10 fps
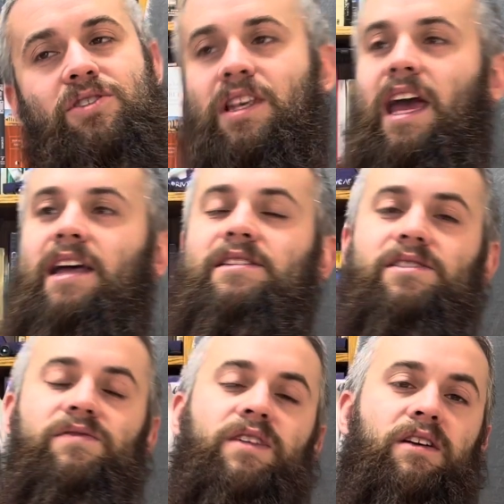the ends
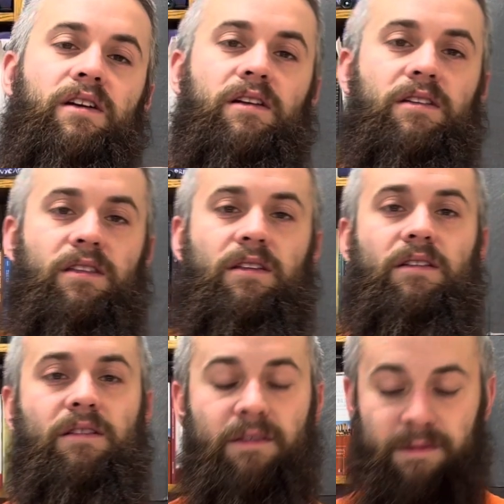of the earth?
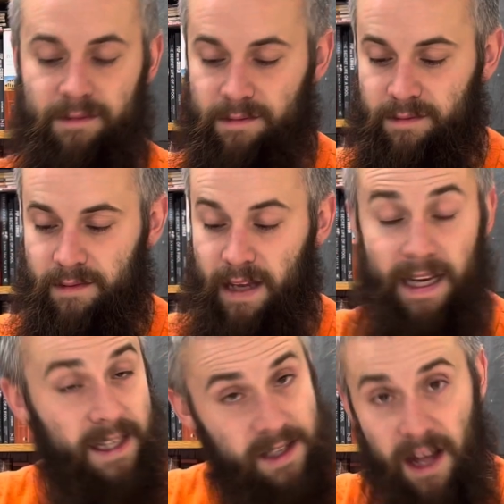It
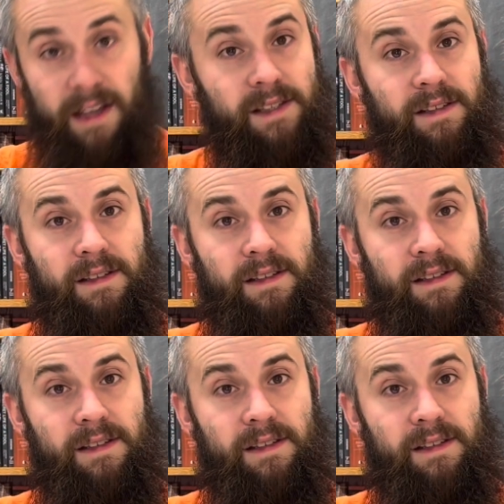isn't us.